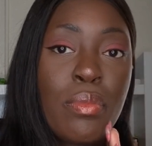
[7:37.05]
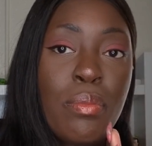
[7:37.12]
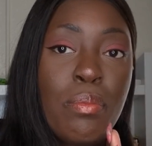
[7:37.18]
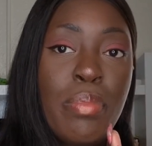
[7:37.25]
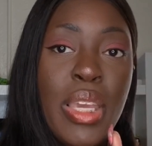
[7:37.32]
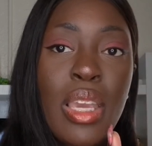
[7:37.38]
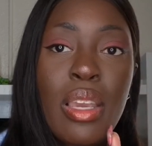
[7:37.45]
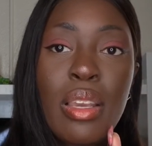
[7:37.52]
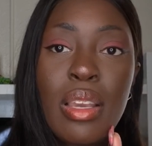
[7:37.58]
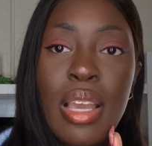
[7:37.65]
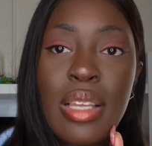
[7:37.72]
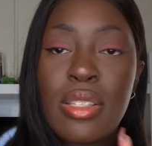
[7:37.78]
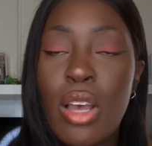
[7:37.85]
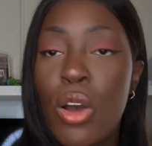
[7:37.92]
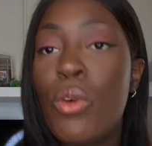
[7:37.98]
being
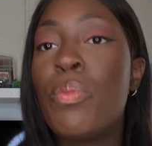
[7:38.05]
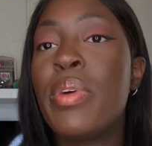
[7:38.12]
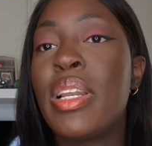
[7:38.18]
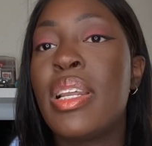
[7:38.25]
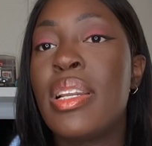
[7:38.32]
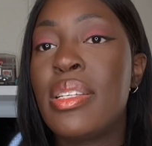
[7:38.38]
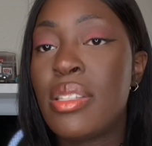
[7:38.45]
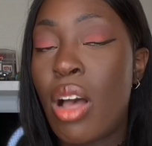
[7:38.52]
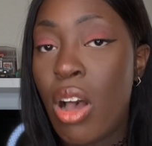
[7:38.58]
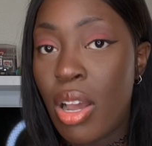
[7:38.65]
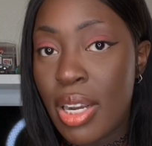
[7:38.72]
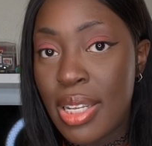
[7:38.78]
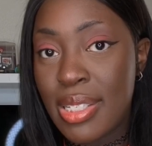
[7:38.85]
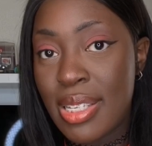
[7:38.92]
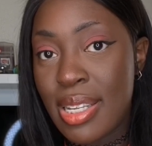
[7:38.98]
as open and as
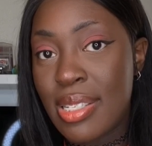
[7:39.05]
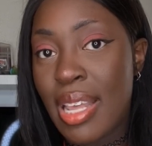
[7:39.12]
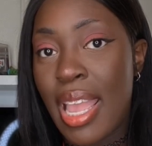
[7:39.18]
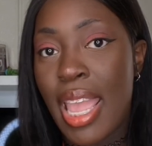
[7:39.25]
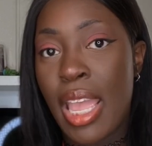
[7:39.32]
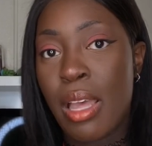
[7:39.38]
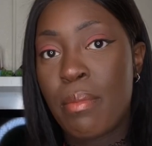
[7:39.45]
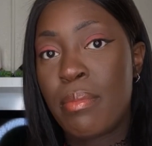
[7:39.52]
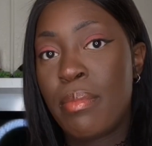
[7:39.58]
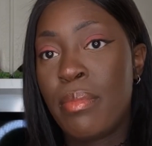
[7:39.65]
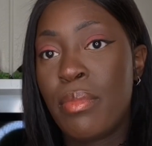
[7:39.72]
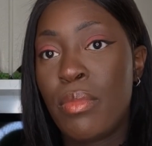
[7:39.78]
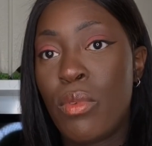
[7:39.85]
honest as I am